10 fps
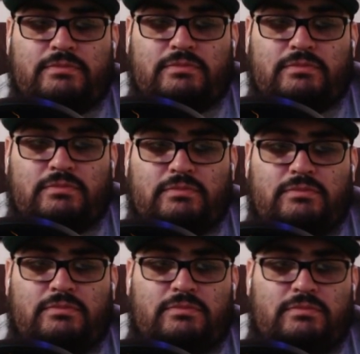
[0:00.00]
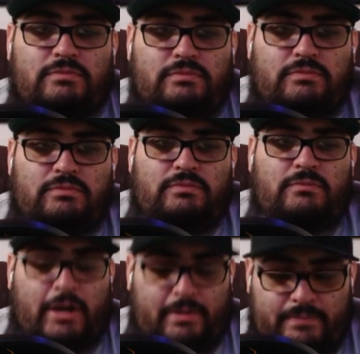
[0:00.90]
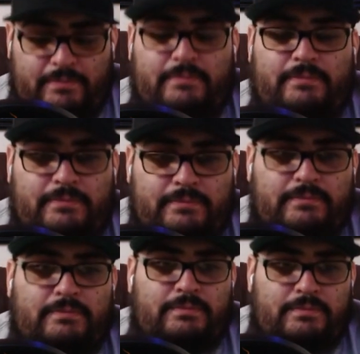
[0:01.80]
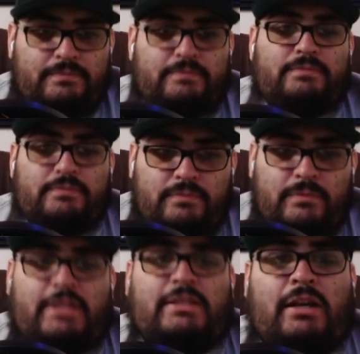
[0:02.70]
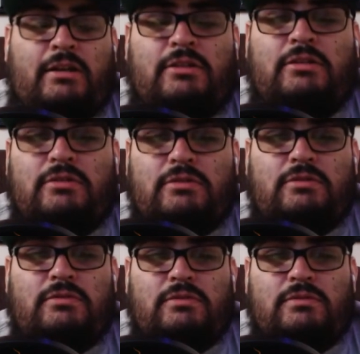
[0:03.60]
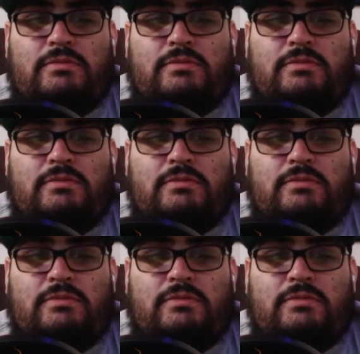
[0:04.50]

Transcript: him to a max. That's just some right. team will offer him a max. Some exactly. team out there, some